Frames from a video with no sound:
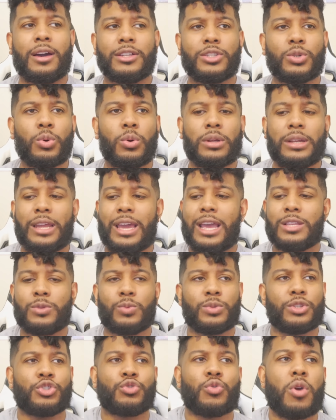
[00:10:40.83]
Tory Lanez
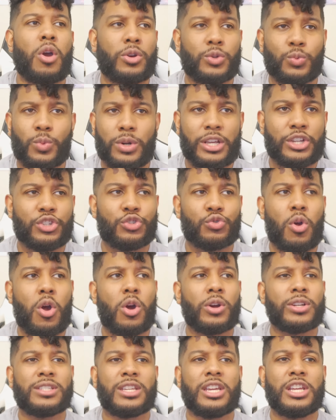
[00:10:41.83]
with the strongest, one of his
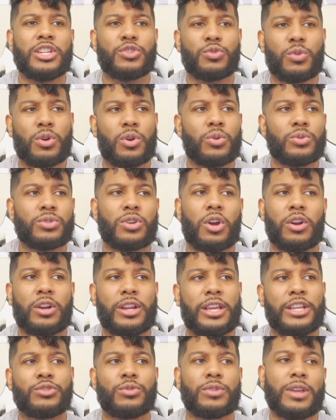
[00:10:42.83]
strongest intros, or
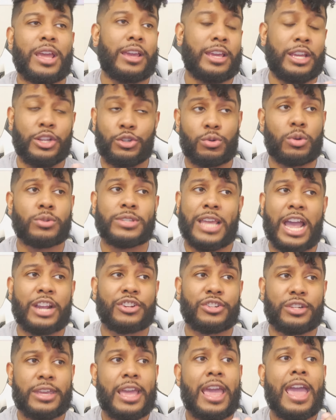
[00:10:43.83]
intros
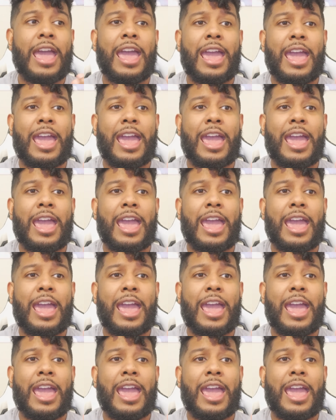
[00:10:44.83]
actually,